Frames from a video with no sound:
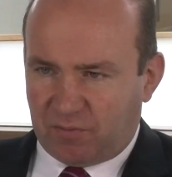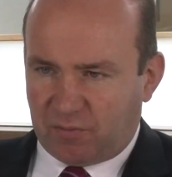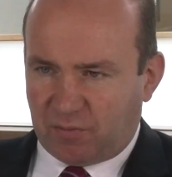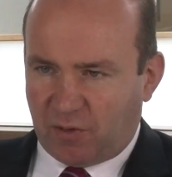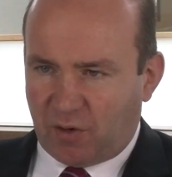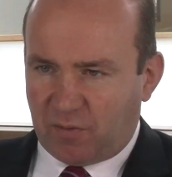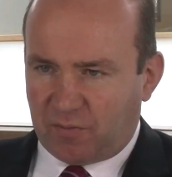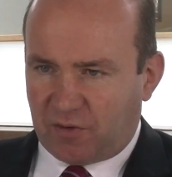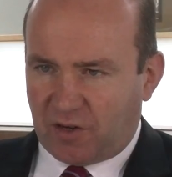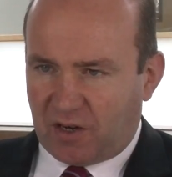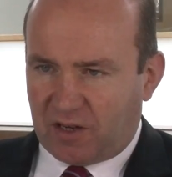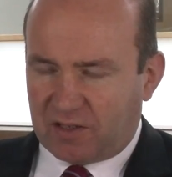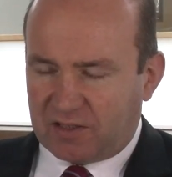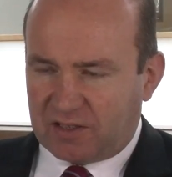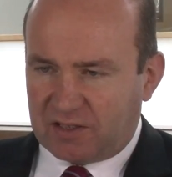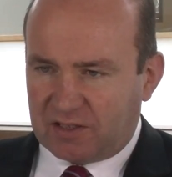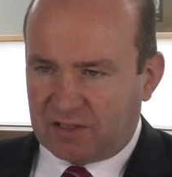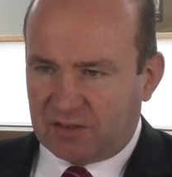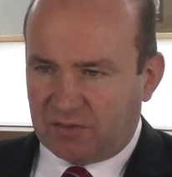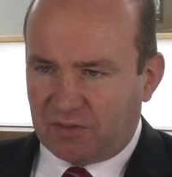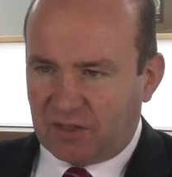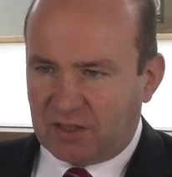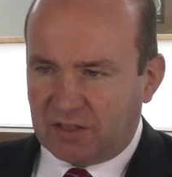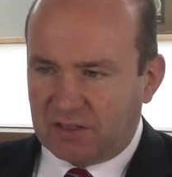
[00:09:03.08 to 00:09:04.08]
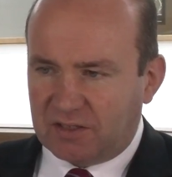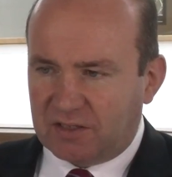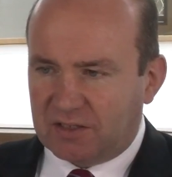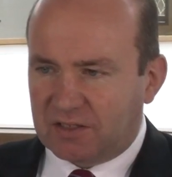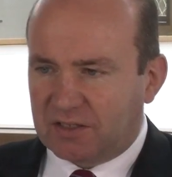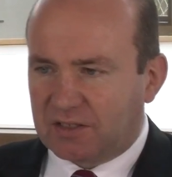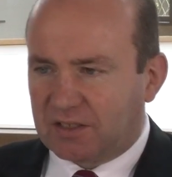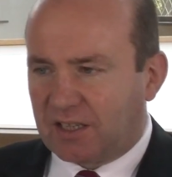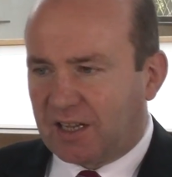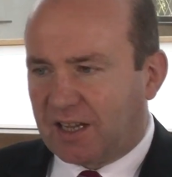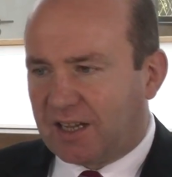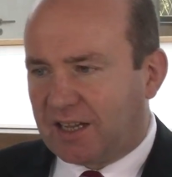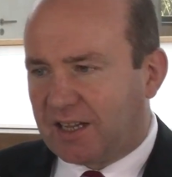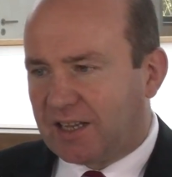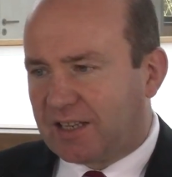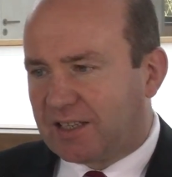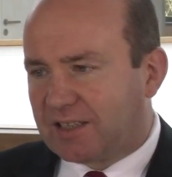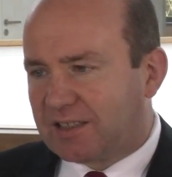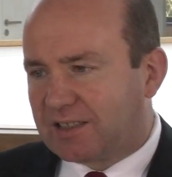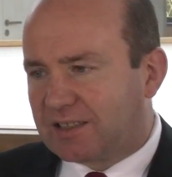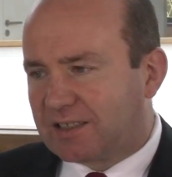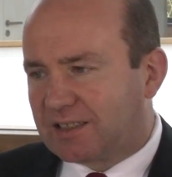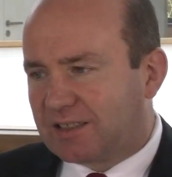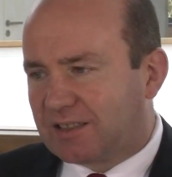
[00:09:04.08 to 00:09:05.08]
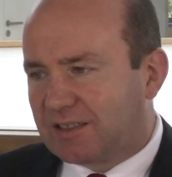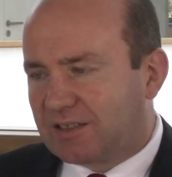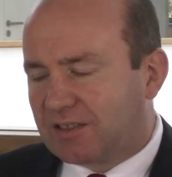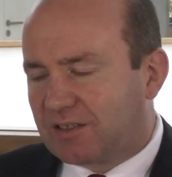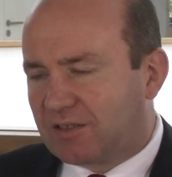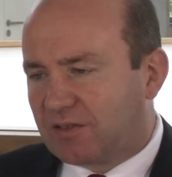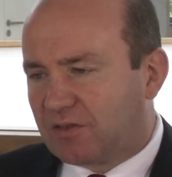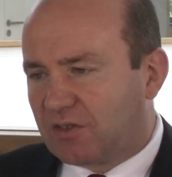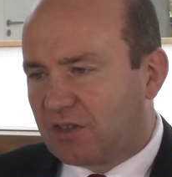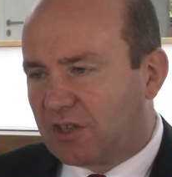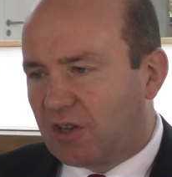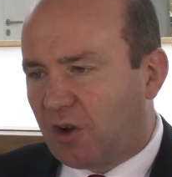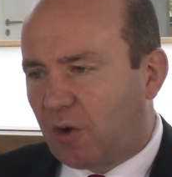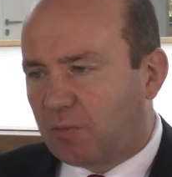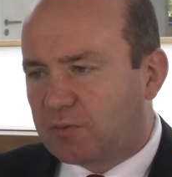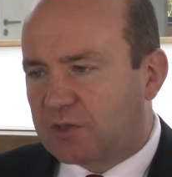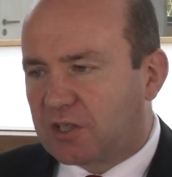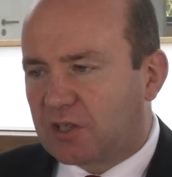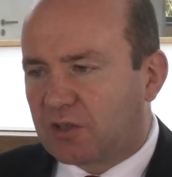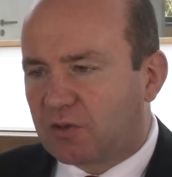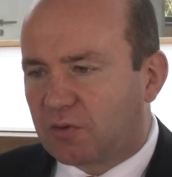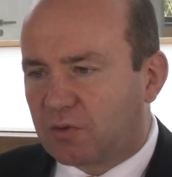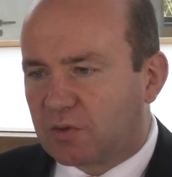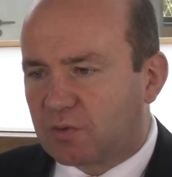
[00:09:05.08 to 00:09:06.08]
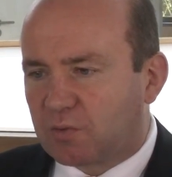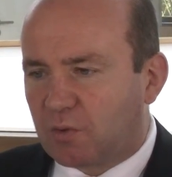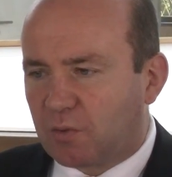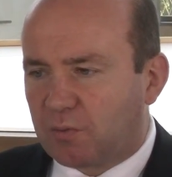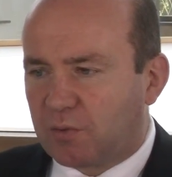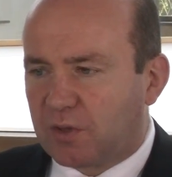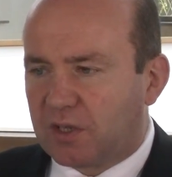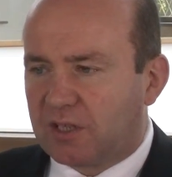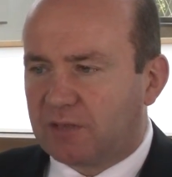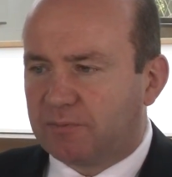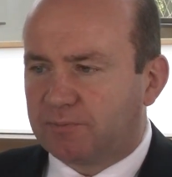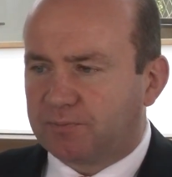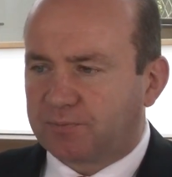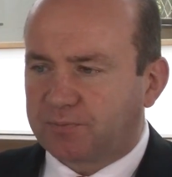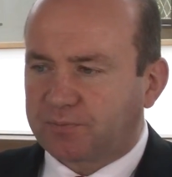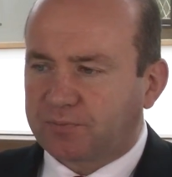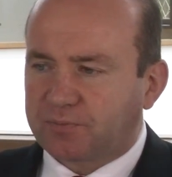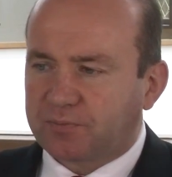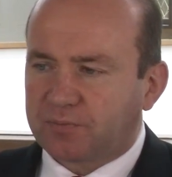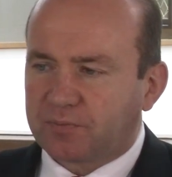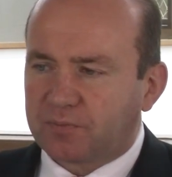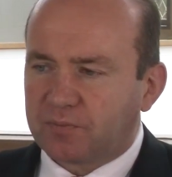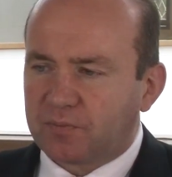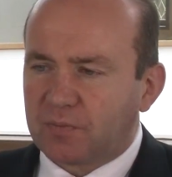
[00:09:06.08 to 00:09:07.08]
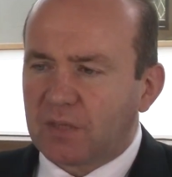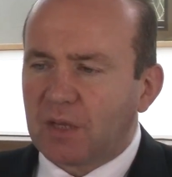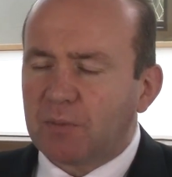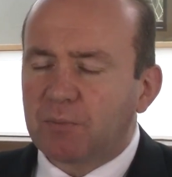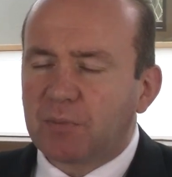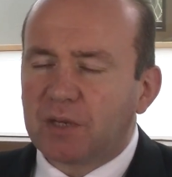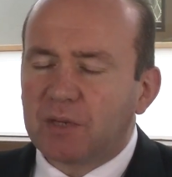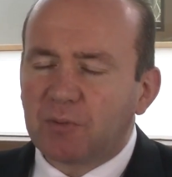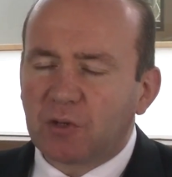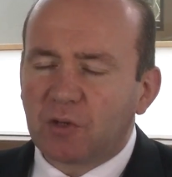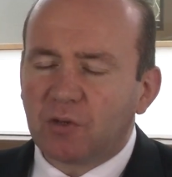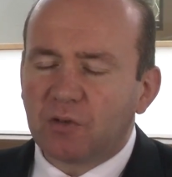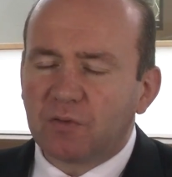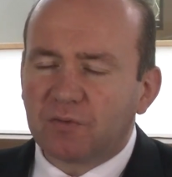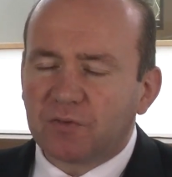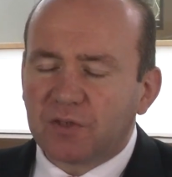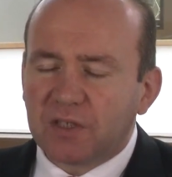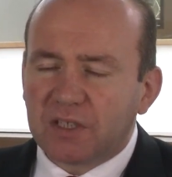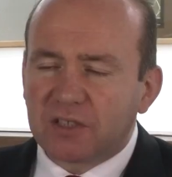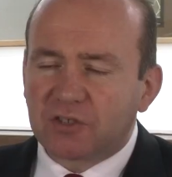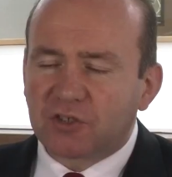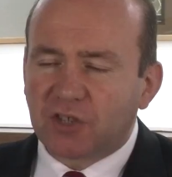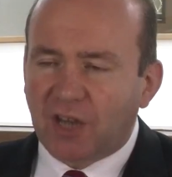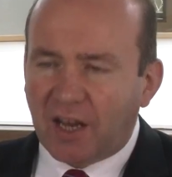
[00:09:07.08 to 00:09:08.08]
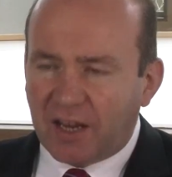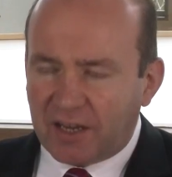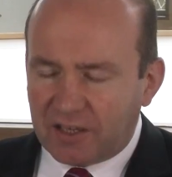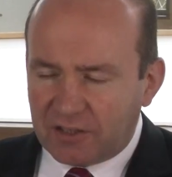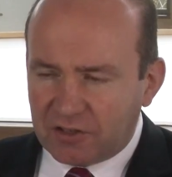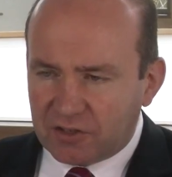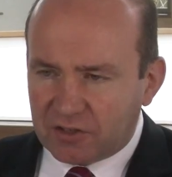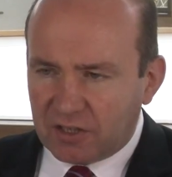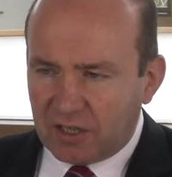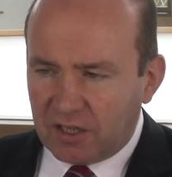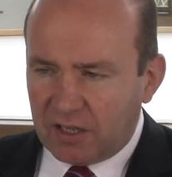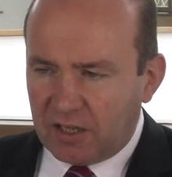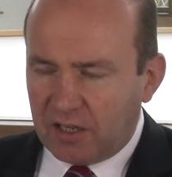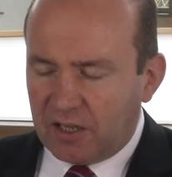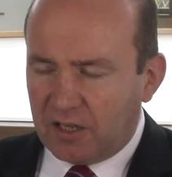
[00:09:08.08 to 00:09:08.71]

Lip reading: Pope Francis thinks, and the obstacles will be people who fear change,